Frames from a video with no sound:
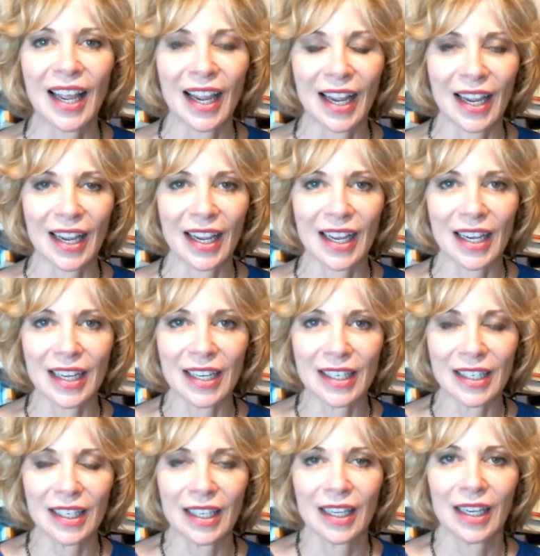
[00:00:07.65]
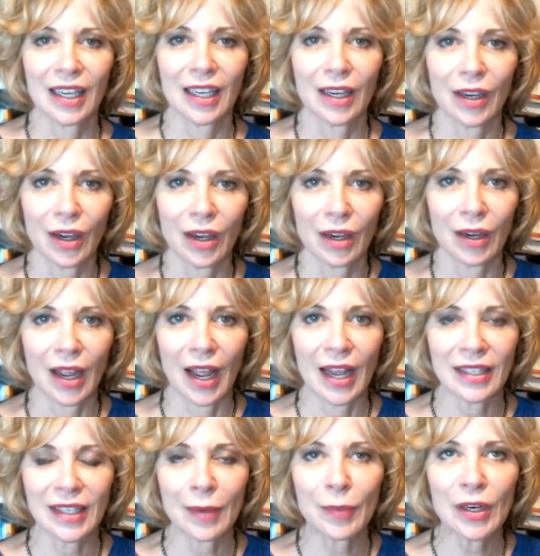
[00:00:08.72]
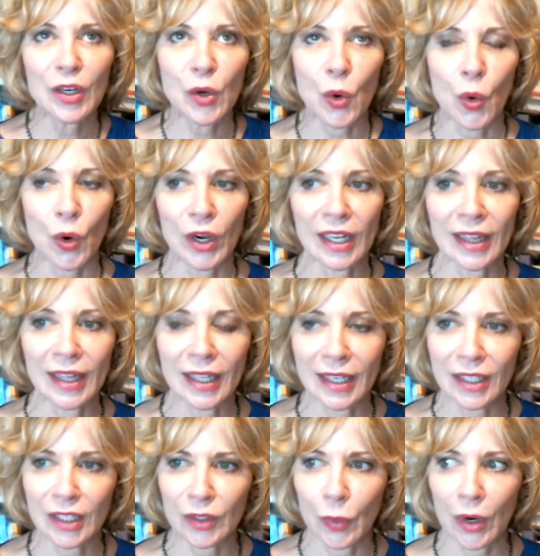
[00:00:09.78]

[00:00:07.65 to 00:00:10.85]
And as I'm recording this,